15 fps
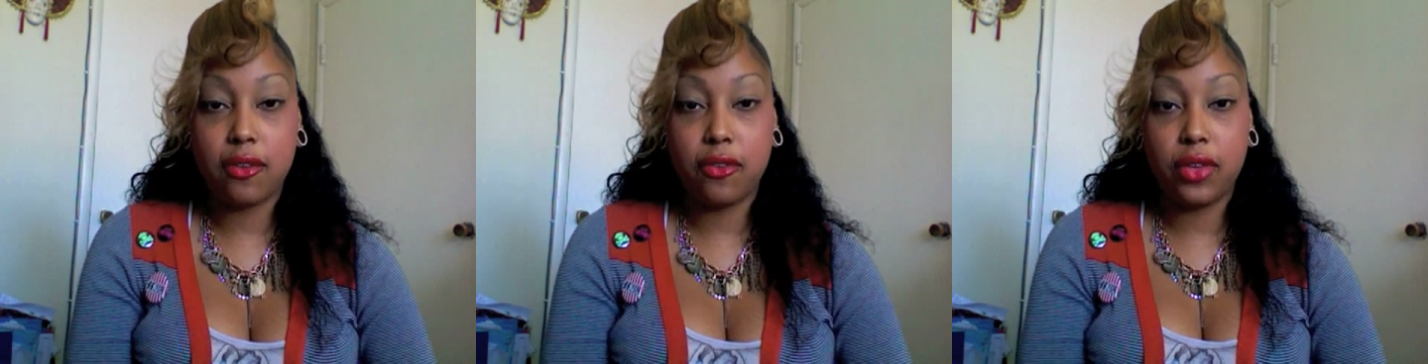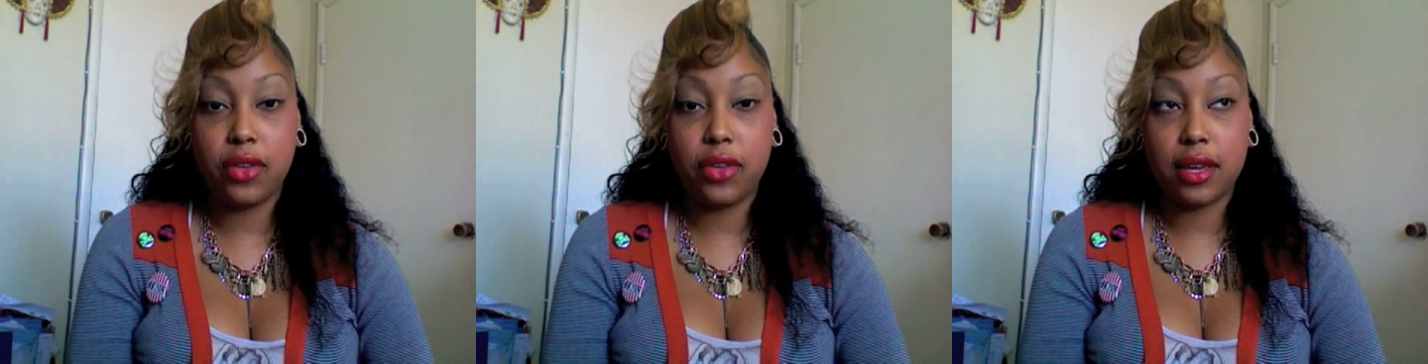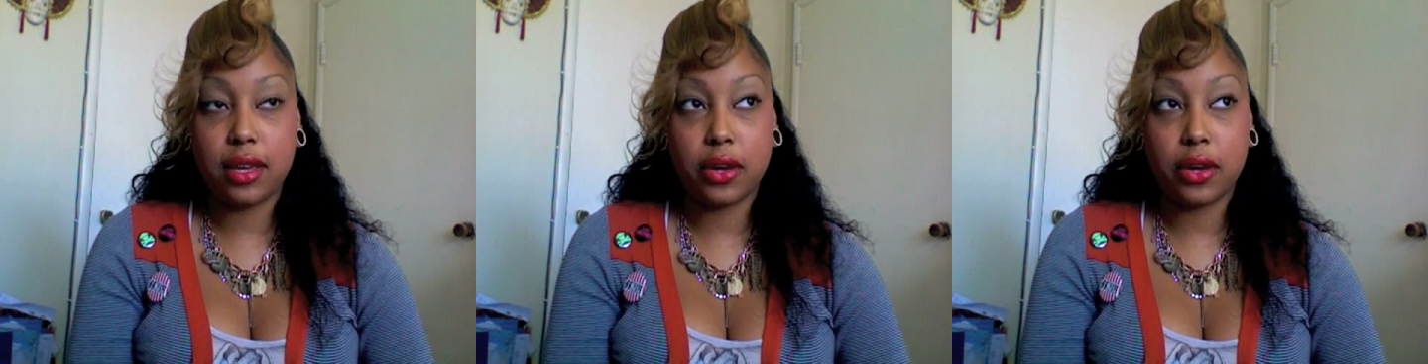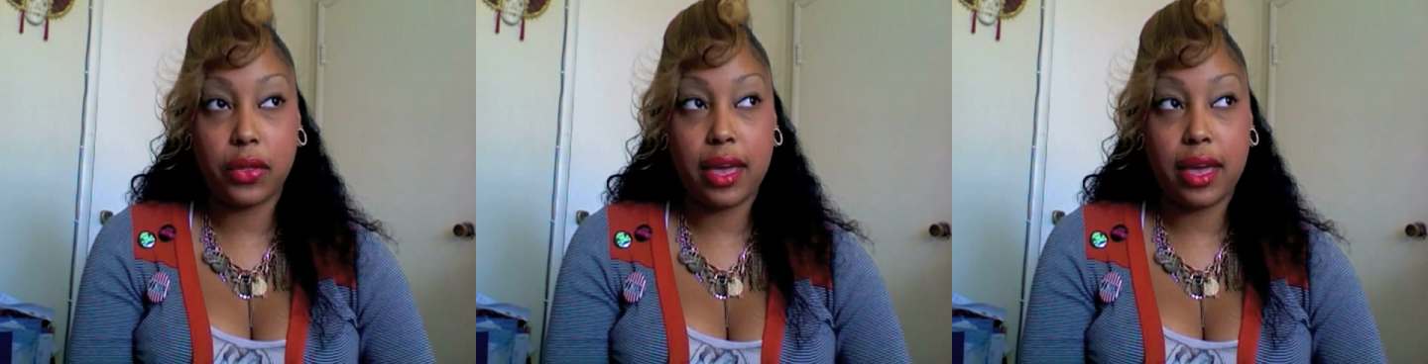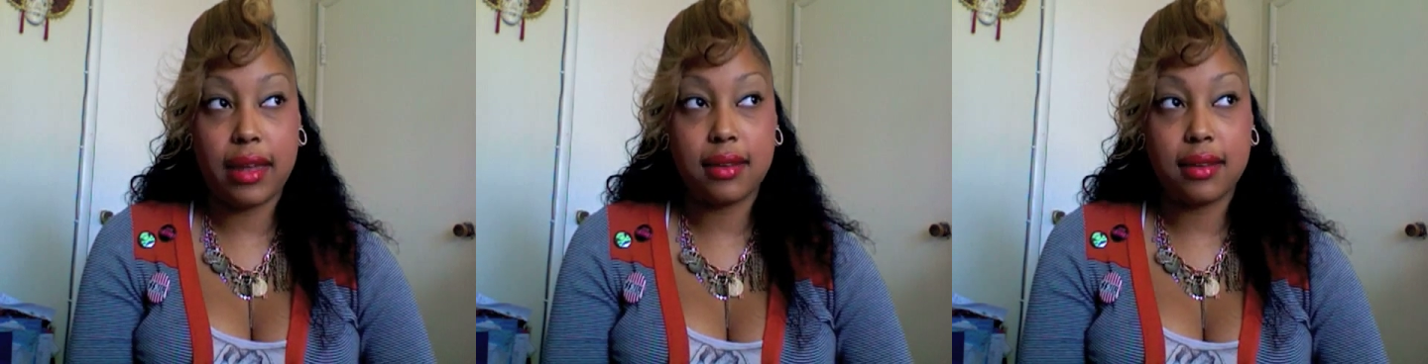figure
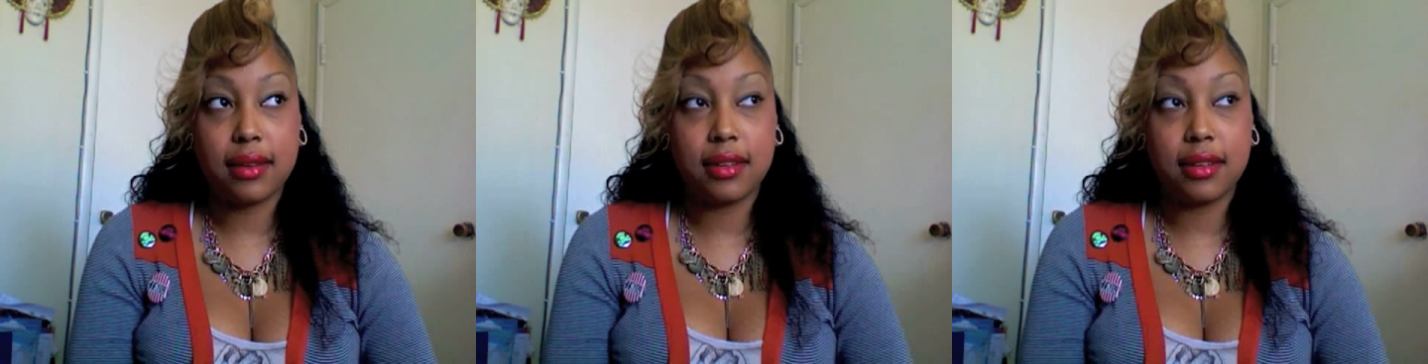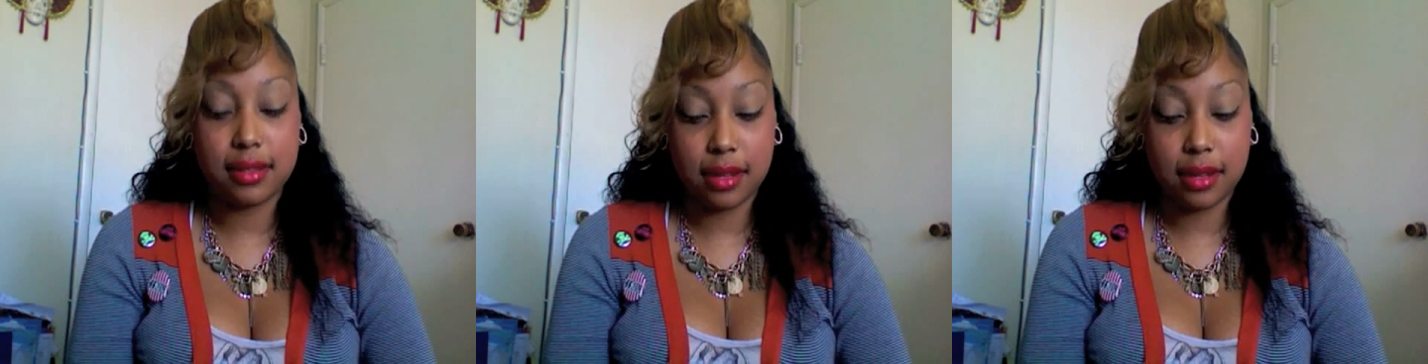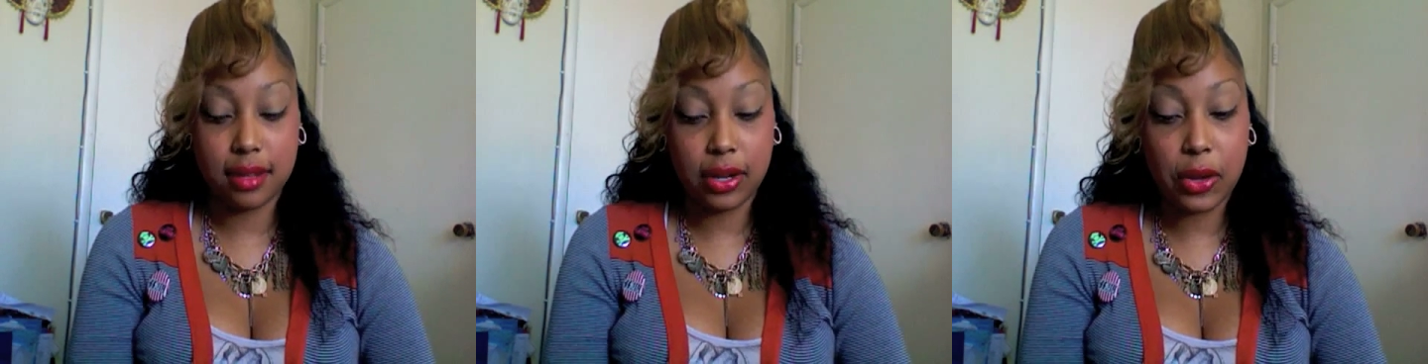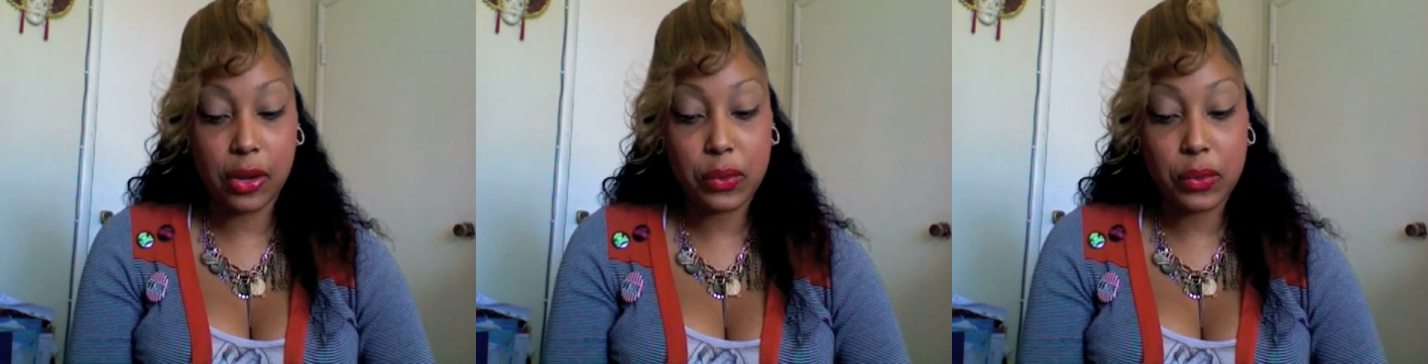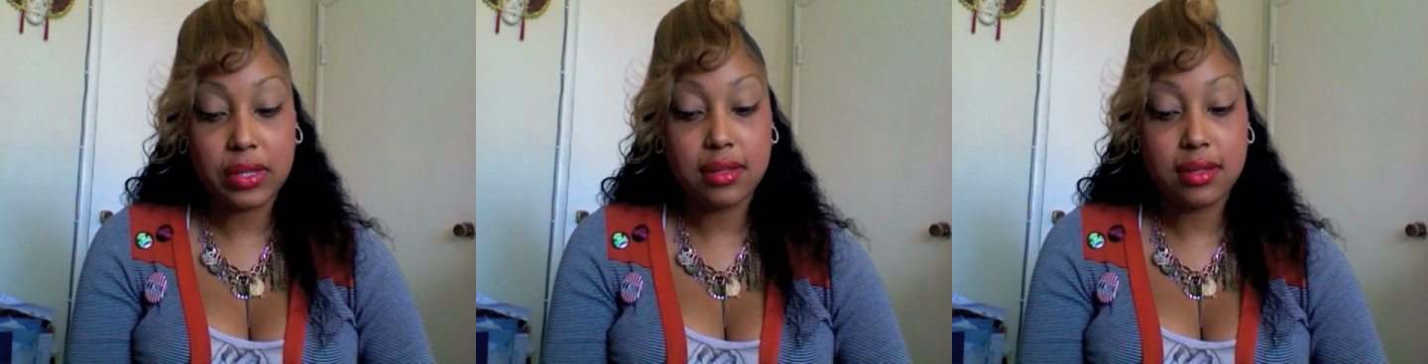that looks
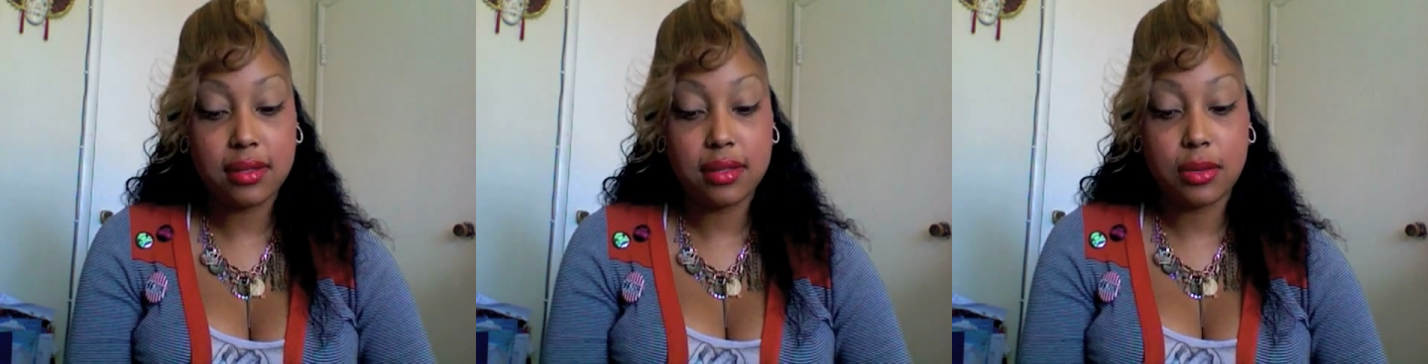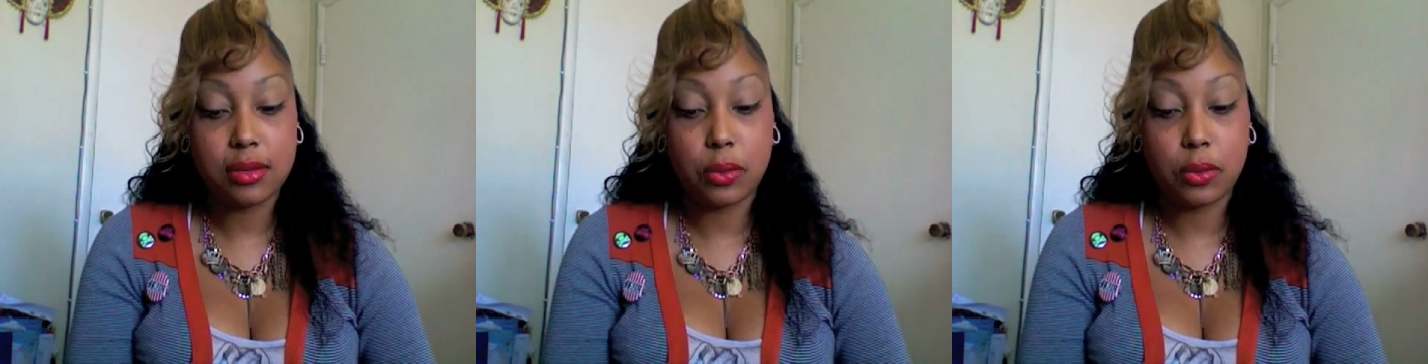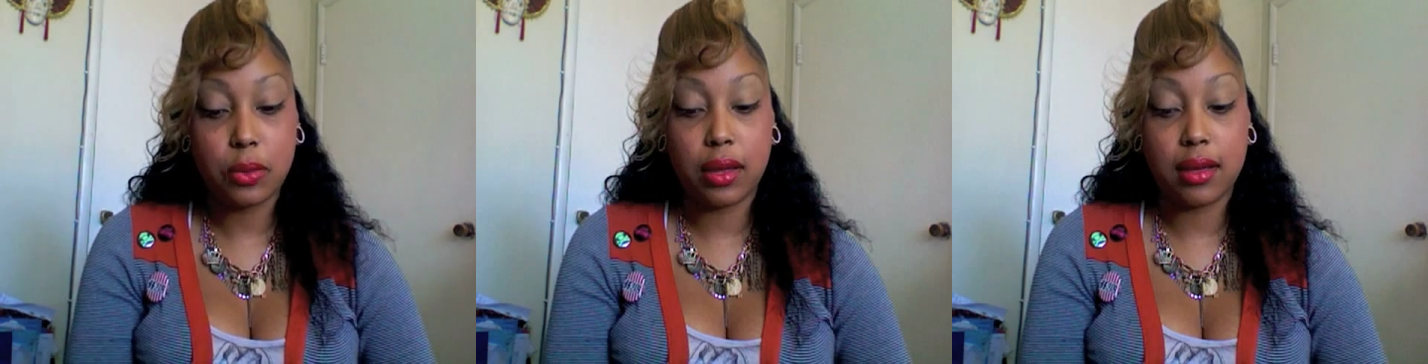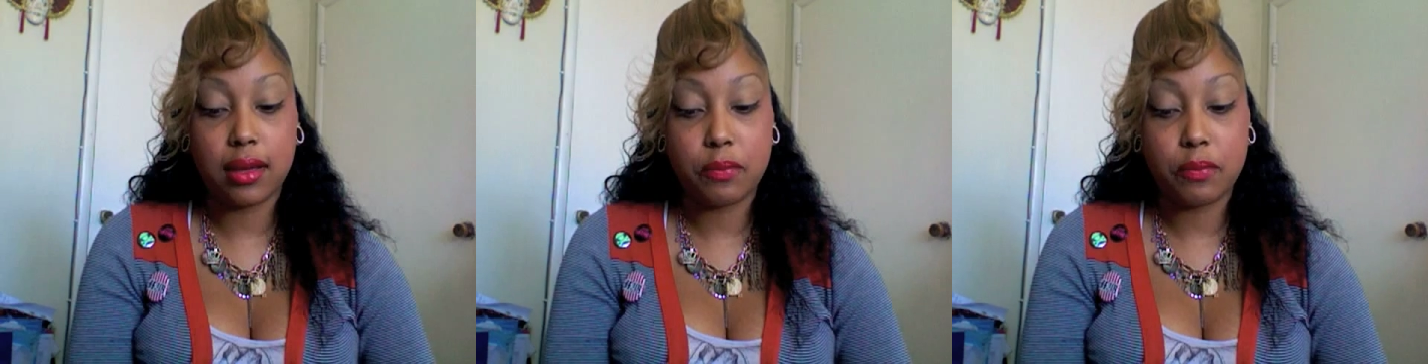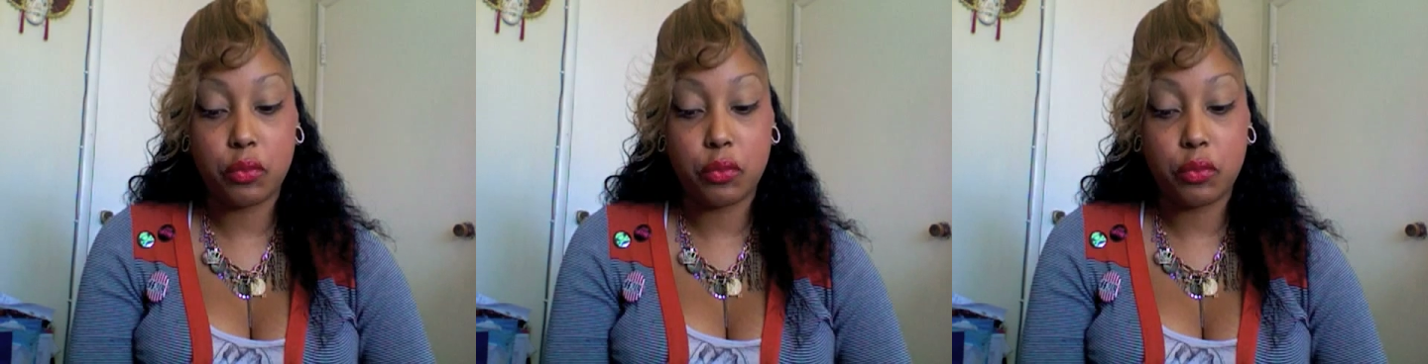close to a